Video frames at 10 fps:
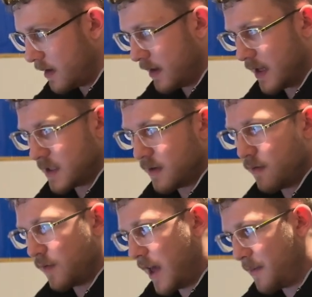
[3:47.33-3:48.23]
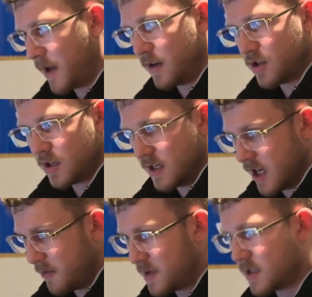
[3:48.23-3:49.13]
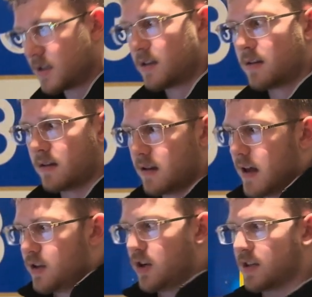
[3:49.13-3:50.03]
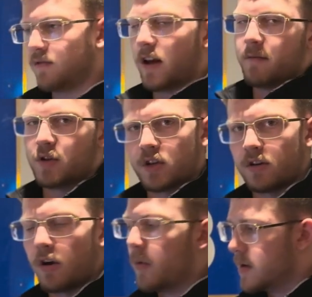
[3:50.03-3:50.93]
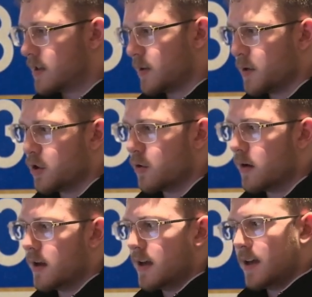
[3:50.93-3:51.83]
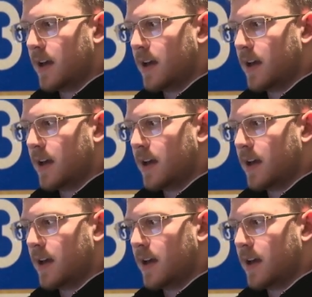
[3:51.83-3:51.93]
That's flat bench, dips, that chest fly machine you always see me doing,